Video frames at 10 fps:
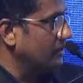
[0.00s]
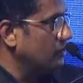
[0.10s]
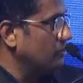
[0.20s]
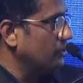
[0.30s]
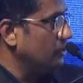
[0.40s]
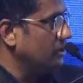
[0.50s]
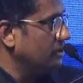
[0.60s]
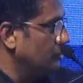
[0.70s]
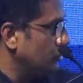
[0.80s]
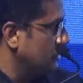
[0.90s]
got balloon in
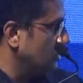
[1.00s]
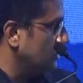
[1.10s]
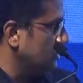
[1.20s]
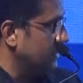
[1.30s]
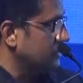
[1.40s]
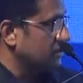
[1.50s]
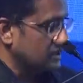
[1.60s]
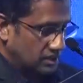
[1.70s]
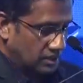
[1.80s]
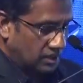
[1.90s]
both sinuses,
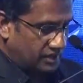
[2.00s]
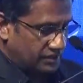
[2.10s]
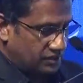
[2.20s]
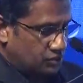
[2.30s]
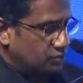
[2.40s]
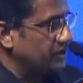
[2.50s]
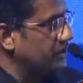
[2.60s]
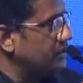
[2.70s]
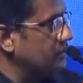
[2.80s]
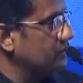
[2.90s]
and this is 2
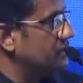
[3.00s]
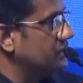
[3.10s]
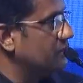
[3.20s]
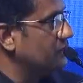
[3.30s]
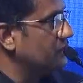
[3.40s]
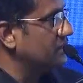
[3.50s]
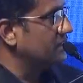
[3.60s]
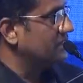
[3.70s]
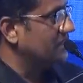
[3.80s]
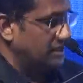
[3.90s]
years now since the procedure
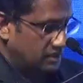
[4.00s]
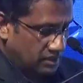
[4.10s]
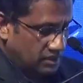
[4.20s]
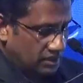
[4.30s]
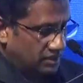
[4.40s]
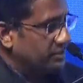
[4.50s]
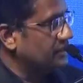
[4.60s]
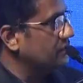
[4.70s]
is done, and the patient